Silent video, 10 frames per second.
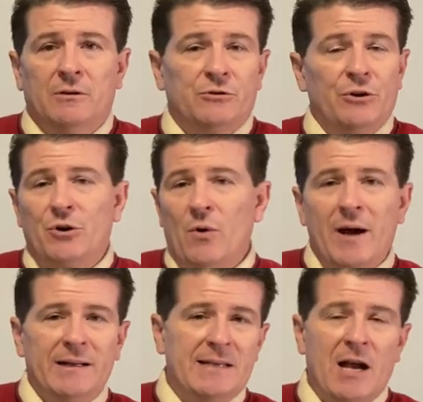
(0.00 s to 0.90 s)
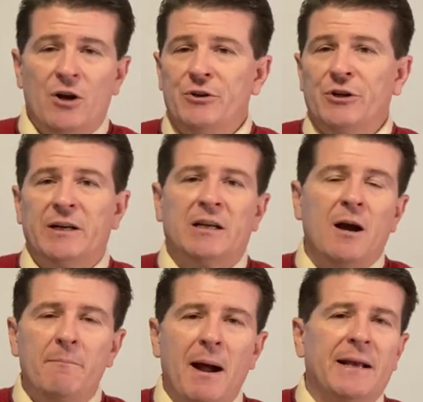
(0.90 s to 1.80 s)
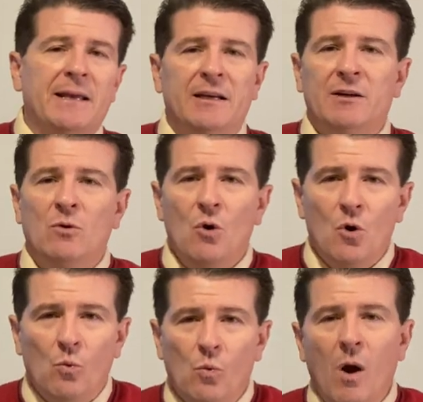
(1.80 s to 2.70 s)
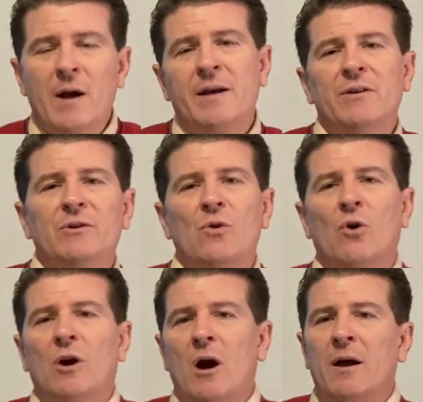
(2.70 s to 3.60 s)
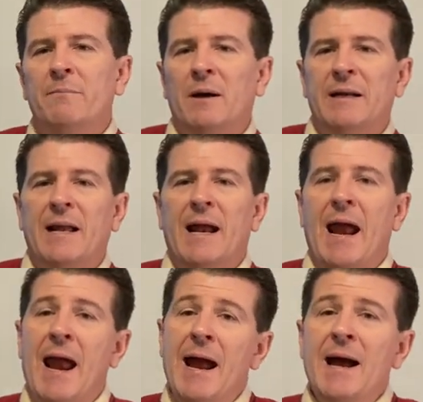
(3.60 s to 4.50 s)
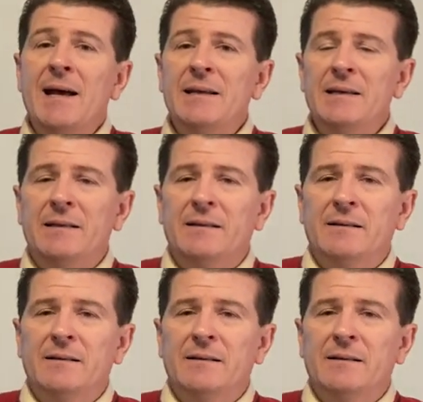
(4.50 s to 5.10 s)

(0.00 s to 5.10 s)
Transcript: So you go out of town, you're going to come back in, walk in the door on Monday, and